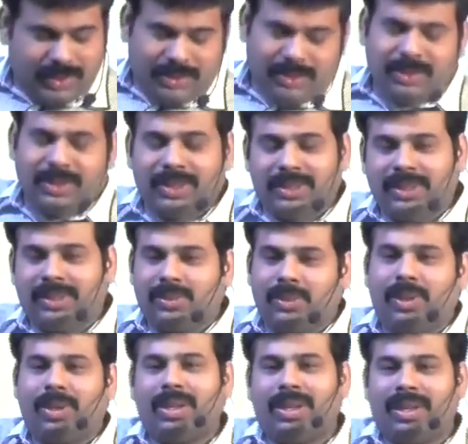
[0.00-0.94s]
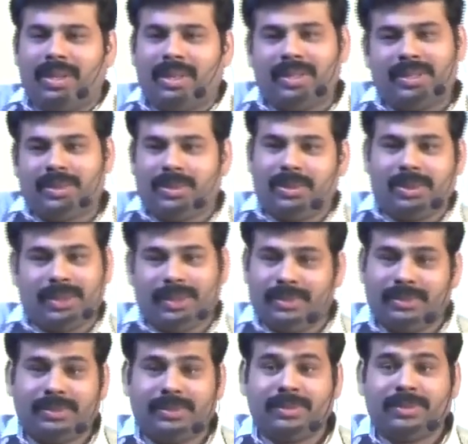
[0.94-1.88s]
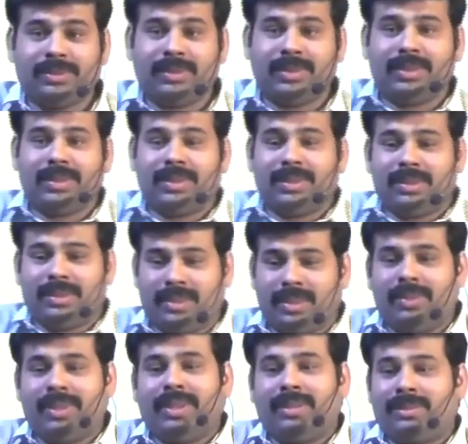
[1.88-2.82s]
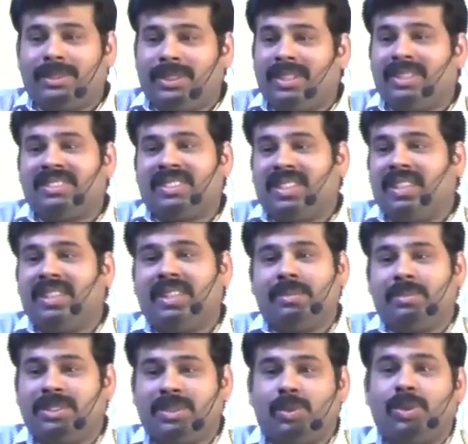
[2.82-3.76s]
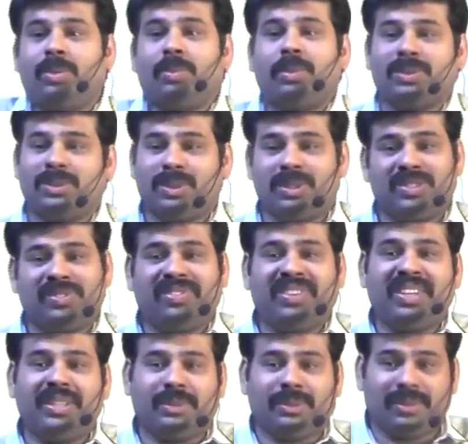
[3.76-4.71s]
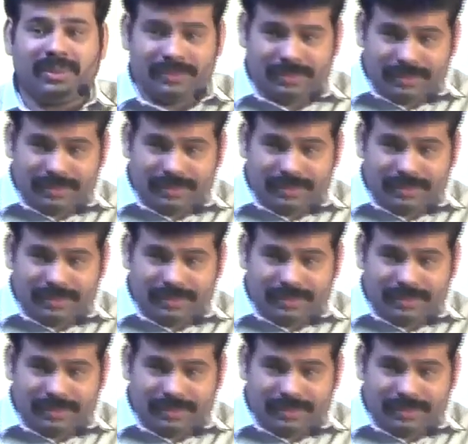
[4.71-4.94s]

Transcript: This is olden days story. Now I am saying Selenium is a open source, free tool.